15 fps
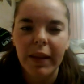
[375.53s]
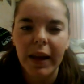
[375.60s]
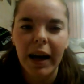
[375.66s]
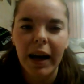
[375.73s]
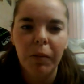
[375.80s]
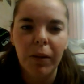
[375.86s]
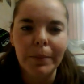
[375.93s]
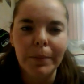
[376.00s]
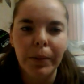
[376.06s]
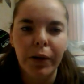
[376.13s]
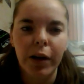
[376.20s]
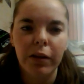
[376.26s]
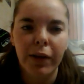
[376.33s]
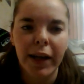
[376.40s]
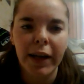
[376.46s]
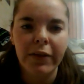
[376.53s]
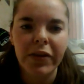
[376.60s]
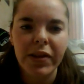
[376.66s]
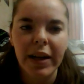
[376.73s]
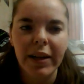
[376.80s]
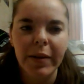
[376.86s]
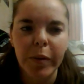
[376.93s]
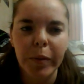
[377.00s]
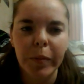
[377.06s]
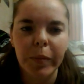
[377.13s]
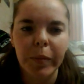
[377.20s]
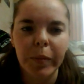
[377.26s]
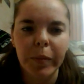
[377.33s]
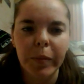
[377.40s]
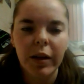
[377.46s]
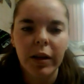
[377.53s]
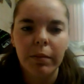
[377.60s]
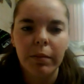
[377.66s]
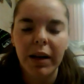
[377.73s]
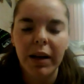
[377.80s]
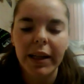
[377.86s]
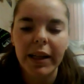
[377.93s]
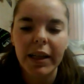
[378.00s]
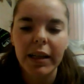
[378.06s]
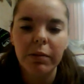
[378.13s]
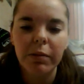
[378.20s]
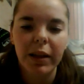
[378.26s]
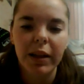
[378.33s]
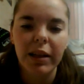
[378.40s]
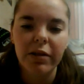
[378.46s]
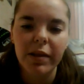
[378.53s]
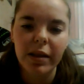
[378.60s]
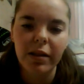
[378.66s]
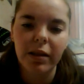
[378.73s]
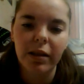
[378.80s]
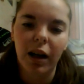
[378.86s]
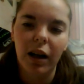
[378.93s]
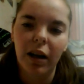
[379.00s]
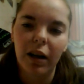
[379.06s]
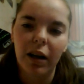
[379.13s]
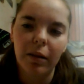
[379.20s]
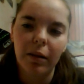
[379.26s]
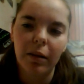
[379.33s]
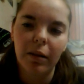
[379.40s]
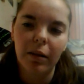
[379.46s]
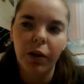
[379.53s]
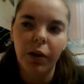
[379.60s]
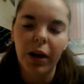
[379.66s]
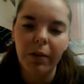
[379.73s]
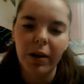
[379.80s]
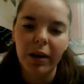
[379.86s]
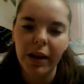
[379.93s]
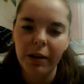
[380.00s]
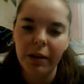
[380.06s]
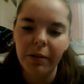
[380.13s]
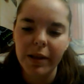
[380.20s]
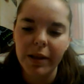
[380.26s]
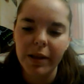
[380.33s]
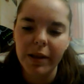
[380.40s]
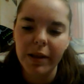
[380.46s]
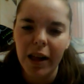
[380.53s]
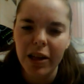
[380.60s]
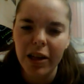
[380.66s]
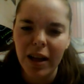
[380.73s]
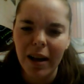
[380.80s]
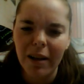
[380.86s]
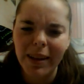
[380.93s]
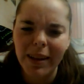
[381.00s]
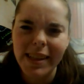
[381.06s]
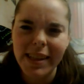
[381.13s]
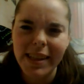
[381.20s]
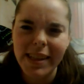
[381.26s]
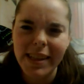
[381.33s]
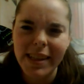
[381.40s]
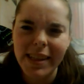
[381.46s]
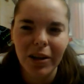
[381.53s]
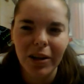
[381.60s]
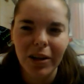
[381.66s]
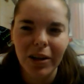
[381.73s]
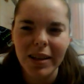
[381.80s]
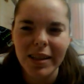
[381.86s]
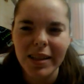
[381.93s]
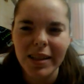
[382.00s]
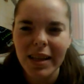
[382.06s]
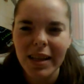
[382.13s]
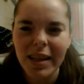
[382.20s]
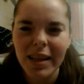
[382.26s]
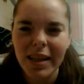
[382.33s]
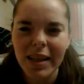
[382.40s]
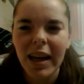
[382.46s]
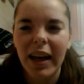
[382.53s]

That at one point Rafe sent him money when he was in New York, where he went to college at NYC, I think it was,